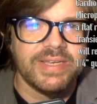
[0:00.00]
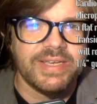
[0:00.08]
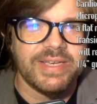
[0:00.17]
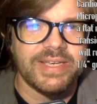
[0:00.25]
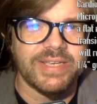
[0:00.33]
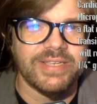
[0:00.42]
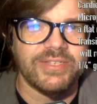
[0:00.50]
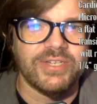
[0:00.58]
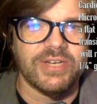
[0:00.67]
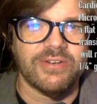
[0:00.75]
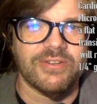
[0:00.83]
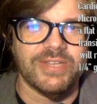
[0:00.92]
is
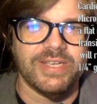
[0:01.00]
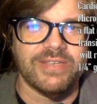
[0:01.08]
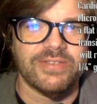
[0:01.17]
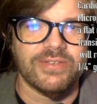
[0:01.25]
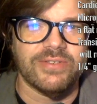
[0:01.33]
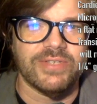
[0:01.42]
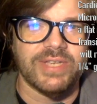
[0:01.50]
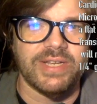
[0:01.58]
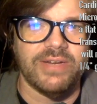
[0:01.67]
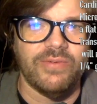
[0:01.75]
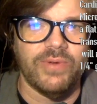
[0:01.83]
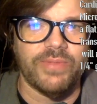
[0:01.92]
generally
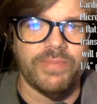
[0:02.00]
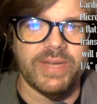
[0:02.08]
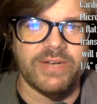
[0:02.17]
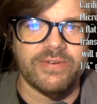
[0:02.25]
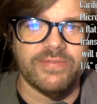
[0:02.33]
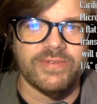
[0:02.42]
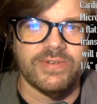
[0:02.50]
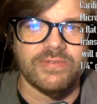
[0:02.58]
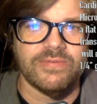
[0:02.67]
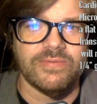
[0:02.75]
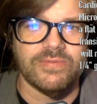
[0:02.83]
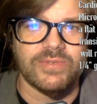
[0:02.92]
associated with
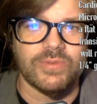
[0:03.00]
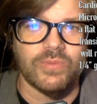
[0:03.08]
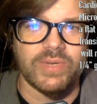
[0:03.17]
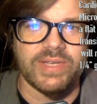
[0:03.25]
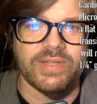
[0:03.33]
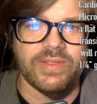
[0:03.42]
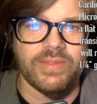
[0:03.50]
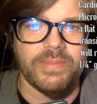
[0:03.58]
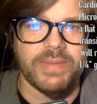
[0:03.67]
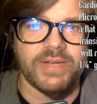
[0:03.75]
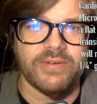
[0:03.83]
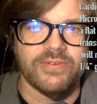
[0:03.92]
microphones when the
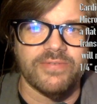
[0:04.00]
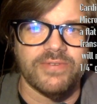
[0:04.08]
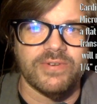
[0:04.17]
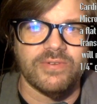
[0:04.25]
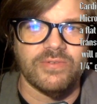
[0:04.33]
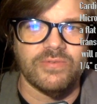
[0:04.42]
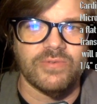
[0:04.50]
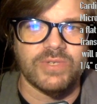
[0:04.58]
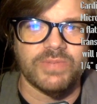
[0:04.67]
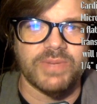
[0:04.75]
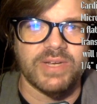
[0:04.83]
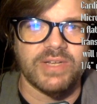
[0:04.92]
microphone
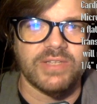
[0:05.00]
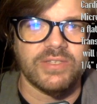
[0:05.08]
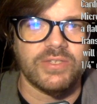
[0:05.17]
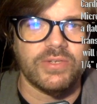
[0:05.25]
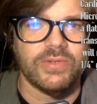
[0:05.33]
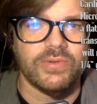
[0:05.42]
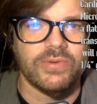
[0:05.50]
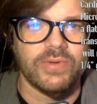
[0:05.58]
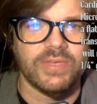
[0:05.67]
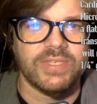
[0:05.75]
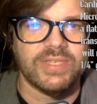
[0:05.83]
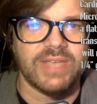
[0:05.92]
responds to
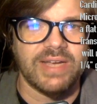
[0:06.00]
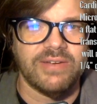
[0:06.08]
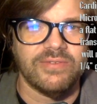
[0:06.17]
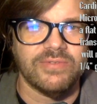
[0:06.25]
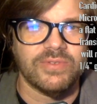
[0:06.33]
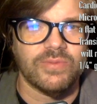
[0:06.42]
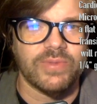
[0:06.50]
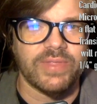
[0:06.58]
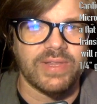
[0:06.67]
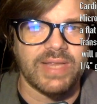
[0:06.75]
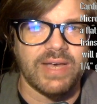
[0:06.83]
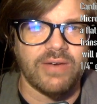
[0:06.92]
sounds with a
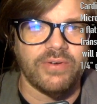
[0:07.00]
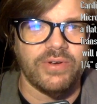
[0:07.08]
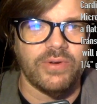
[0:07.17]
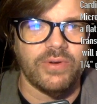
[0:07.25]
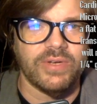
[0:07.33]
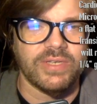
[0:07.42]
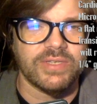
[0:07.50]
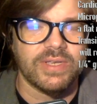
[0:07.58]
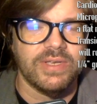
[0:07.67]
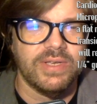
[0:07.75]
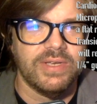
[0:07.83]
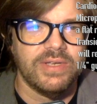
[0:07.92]
loud noise.
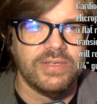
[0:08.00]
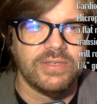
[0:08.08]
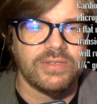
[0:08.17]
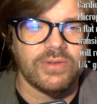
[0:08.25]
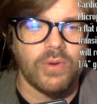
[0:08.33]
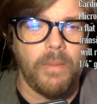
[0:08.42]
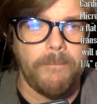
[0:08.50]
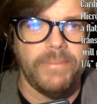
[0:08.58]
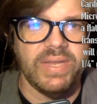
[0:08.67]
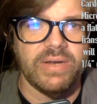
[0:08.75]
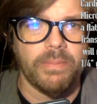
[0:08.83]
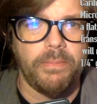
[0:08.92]
So
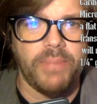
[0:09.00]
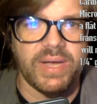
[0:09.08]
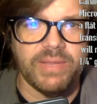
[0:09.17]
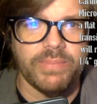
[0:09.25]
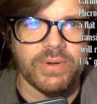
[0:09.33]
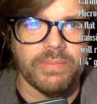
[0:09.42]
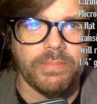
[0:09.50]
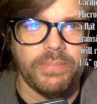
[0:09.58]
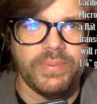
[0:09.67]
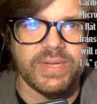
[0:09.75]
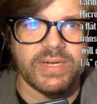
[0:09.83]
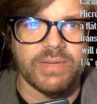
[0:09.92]
Peter Piper
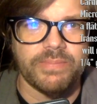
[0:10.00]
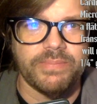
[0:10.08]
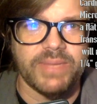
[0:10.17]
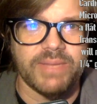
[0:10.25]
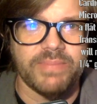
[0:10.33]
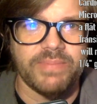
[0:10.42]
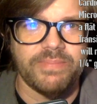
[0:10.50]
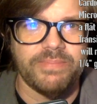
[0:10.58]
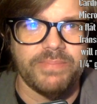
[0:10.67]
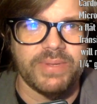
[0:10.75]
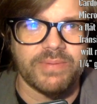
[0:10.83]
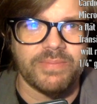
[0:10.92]
picked a
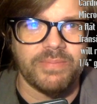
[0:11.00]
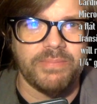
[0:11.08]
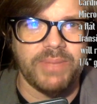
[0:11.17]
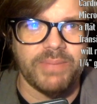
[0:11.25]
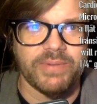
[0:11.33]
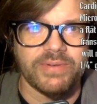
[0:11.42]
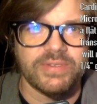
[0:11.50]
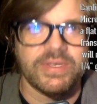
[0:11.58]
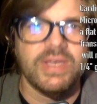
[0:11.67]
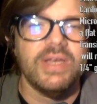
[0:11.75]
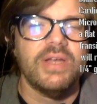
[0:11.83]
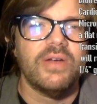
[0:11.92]
peppers,
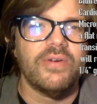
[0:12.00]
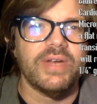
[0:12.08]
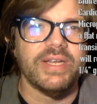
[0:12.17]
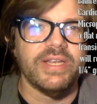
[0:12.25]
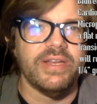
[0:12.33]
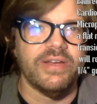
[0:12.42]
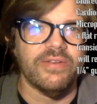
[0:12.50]
right? You hear